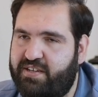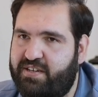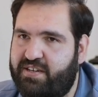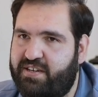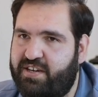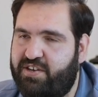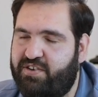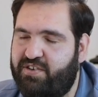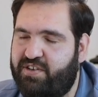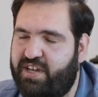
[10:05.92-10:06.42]

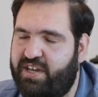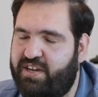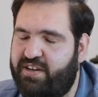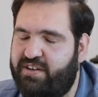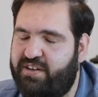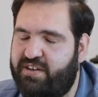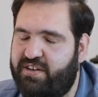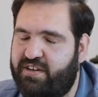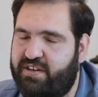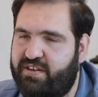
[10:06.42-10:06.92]
that you
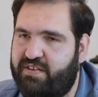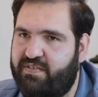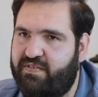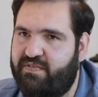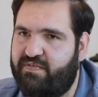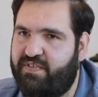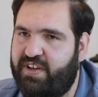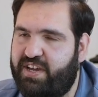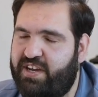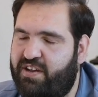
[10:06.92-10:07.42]
can
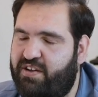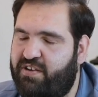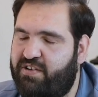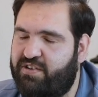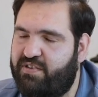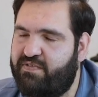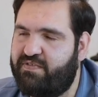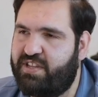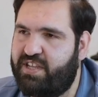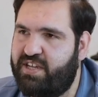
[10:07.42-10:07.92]
find a lot
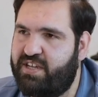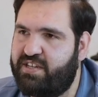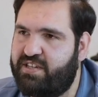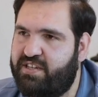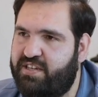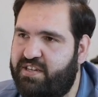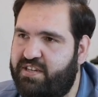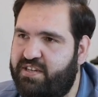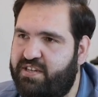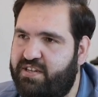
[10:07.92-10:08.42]
of things.